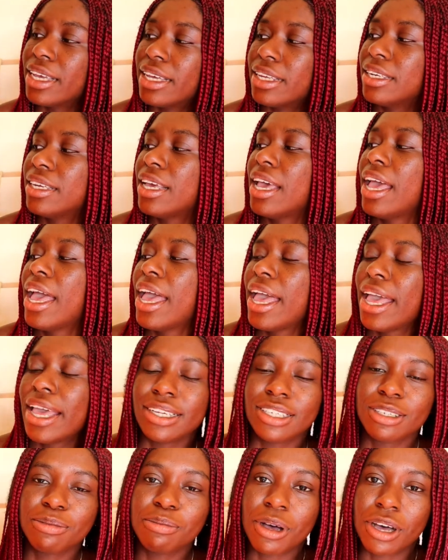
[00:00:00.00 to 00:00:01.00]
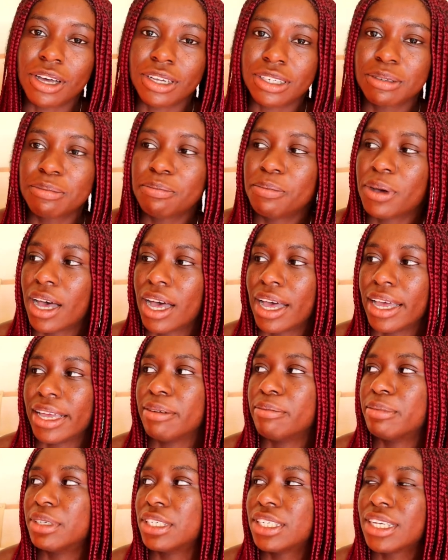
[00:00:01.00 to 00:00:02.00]
in H Mart
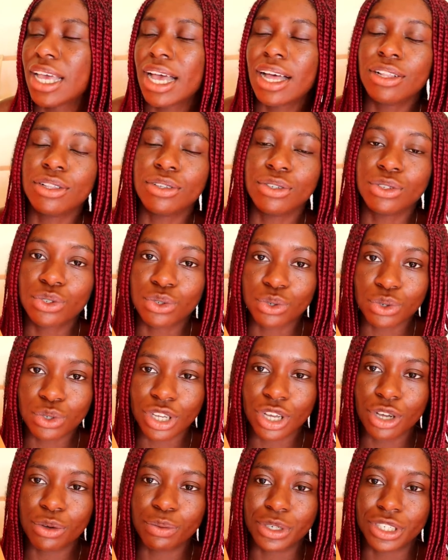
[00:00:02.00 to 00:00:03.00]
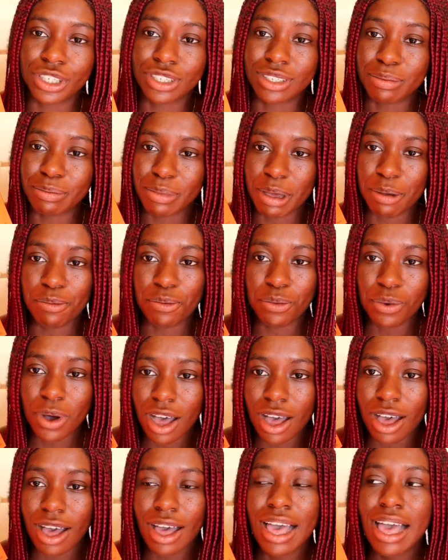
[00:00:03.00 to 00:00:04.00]
by Michelle Zorner, which is a
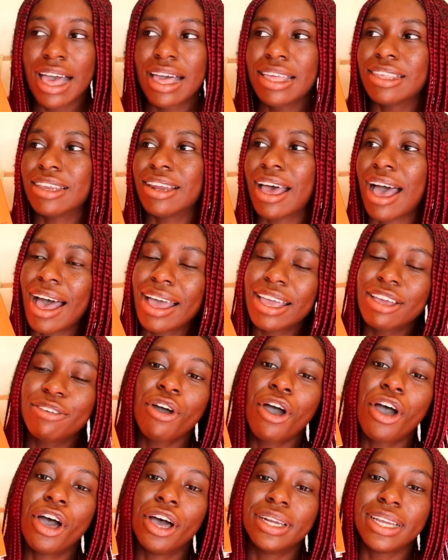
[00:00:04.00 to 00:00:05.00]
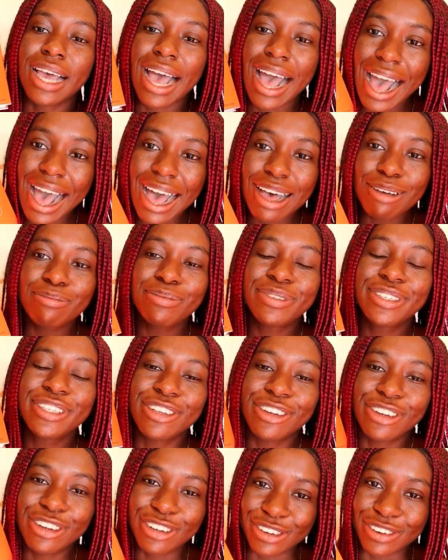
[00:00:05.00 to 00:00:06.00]
memoir that I have heard
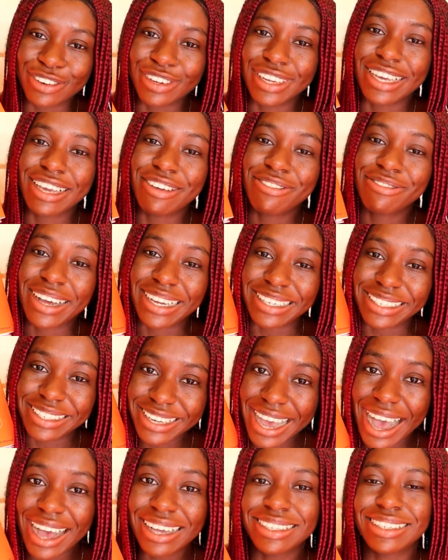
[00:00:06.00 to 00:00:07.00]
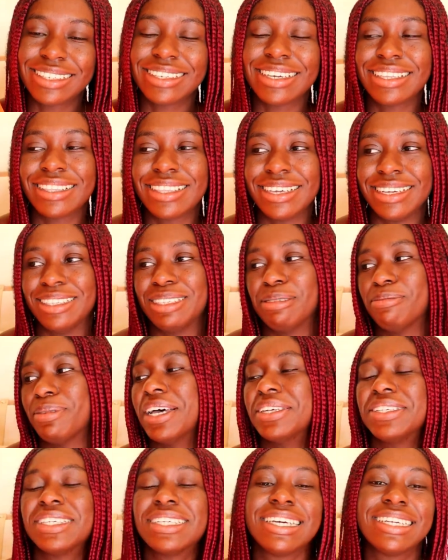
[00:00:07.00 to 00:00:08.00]
absolutely fantastic fantastic things
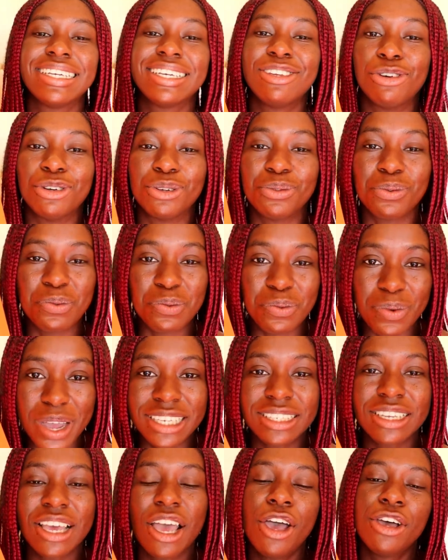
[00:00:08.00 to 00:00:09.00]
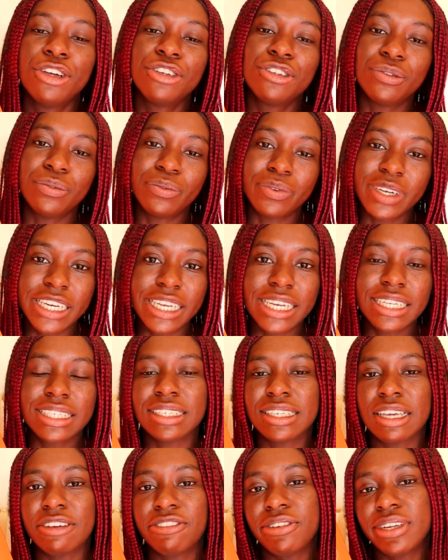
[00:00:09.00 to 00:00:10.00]
about, and I cannot wait to read it.
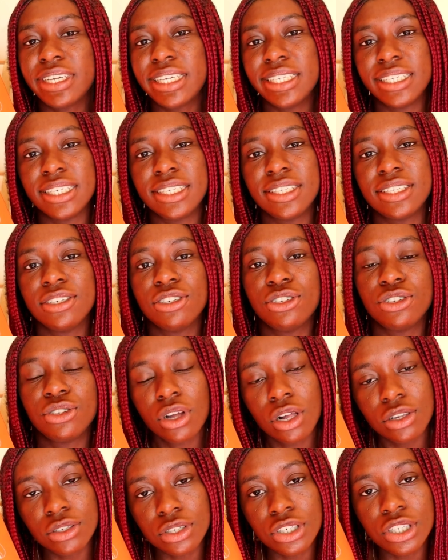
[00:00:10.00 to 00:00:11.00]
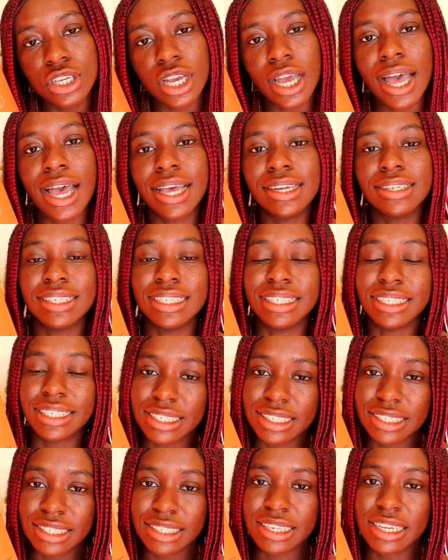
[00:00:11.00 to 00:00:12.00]
It definitely digs into culture and
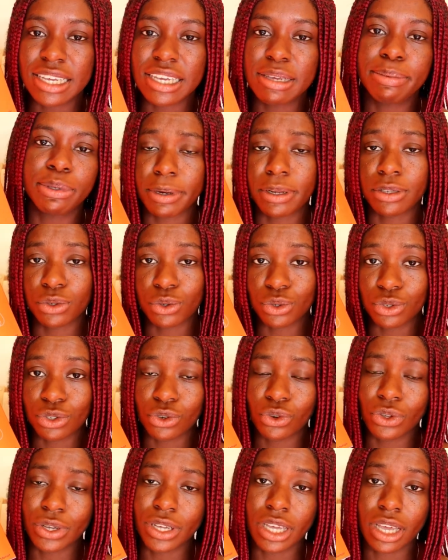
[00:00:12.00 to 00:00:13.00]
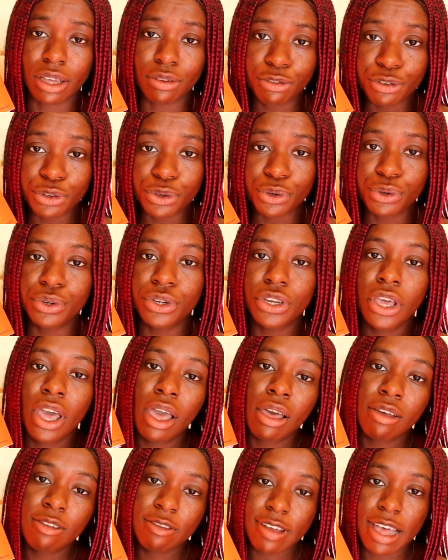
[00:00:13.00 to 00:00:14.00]
identity, but it's also looking at food,
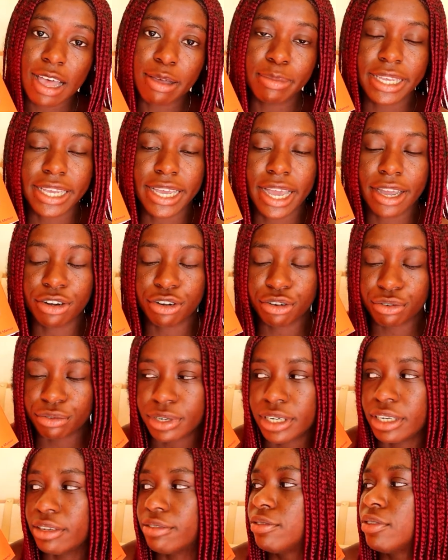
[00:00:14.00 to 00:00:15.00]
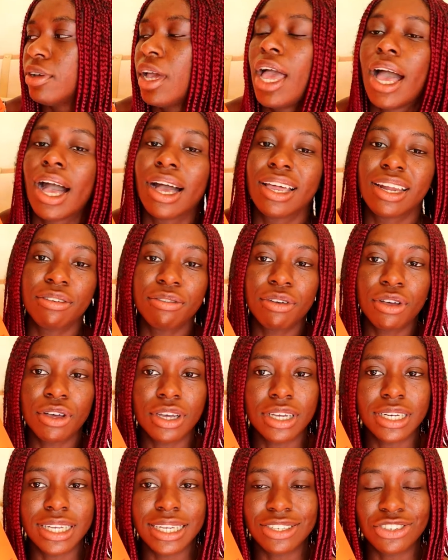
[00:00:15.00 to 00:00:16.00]
family and grief, and I've
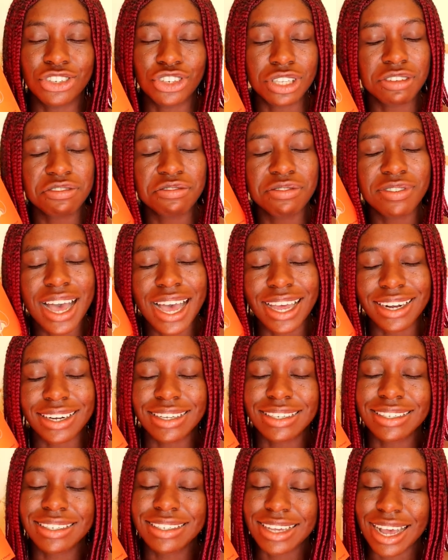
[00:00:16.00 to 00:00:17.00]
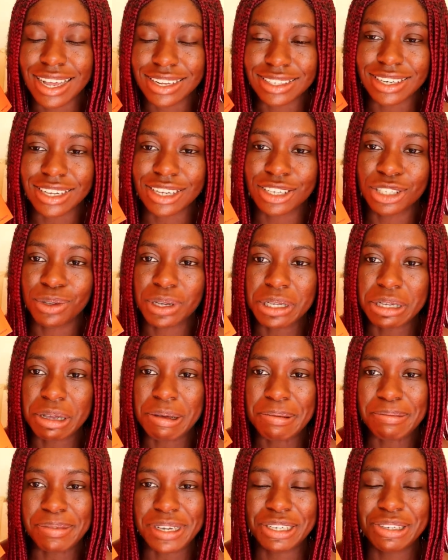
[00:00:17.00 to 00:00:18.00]
heard it's just fantastic, so I
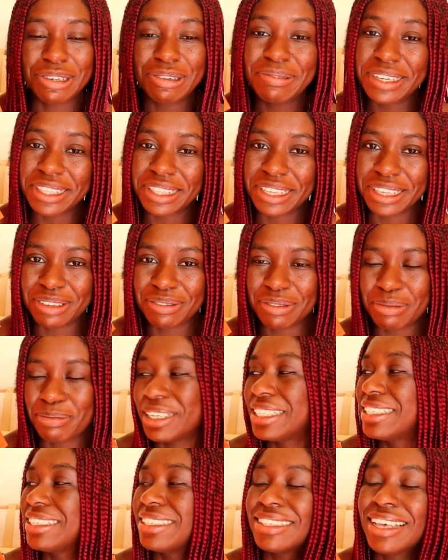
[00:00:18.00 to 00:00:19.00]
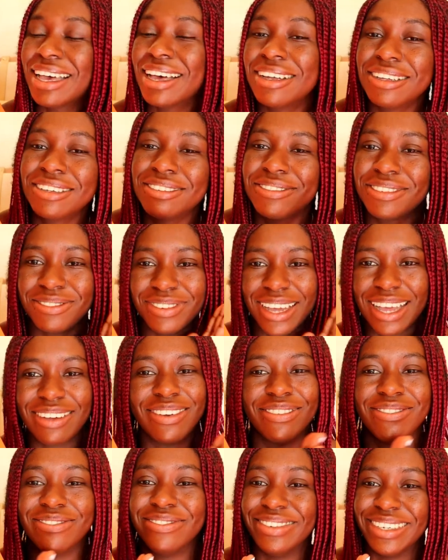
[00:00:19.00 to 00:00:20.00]
can't wait to read this for myself. I'm,
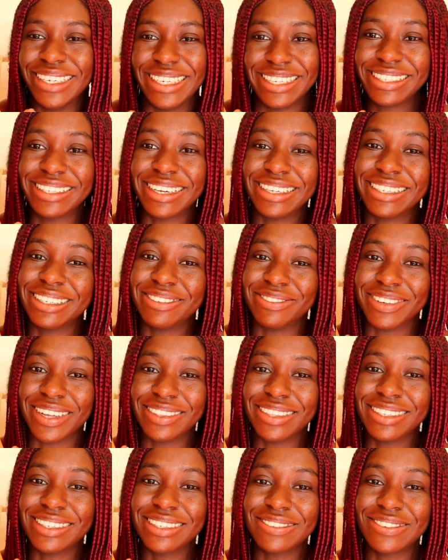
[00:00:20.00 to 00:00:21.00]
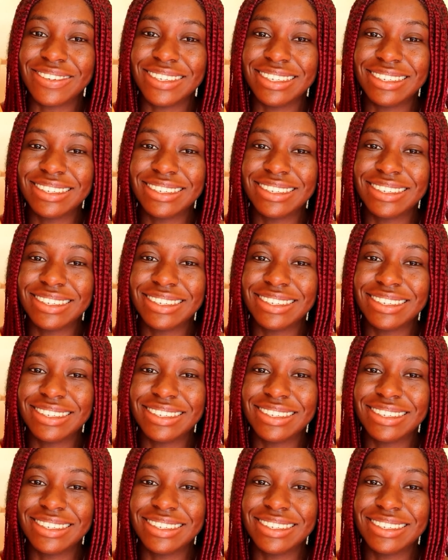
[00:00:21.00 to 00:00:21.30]
I'm really excited about this one.